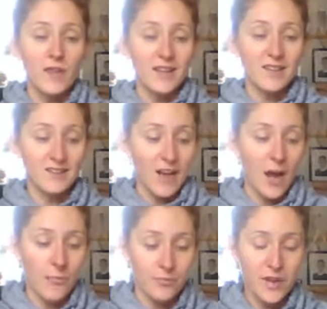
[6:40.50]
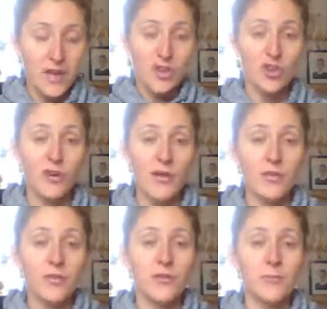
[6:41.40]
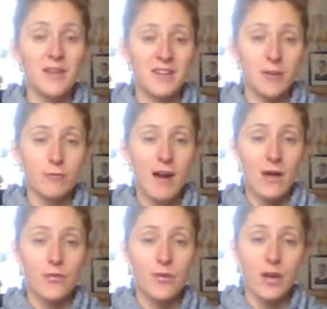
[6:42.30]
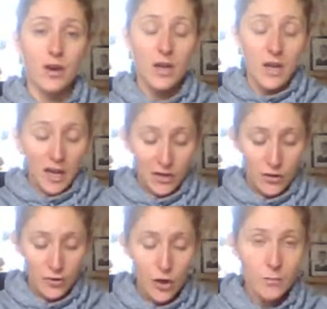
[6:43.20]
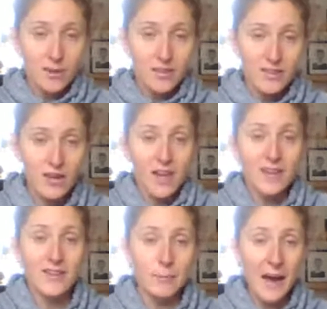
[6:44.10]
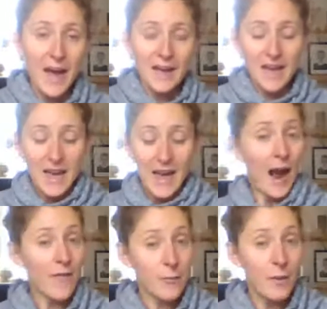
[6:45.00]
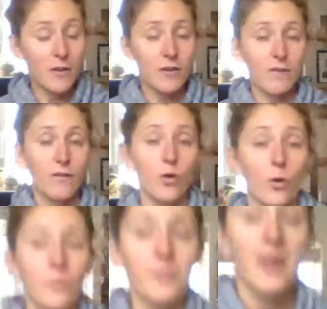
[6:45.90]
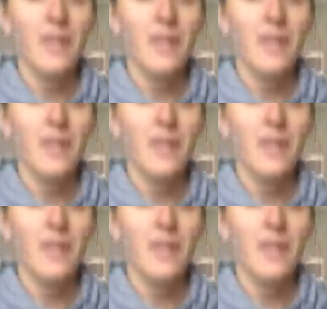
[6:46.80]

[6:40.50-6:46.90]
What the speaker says: of this strength and stability around the kind of the tummy, the sides, the back, and the pelvic floor,